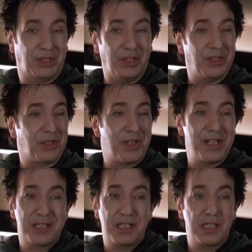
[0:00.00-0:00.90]
got a
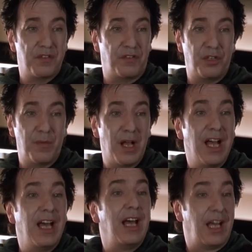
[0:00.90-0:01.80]
great sense of humor.
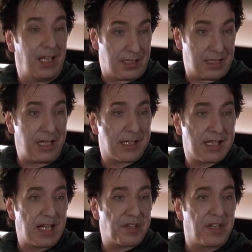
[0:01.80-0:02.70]
Take
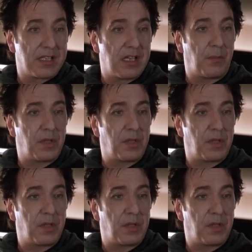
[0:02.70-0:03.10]
sex, for example.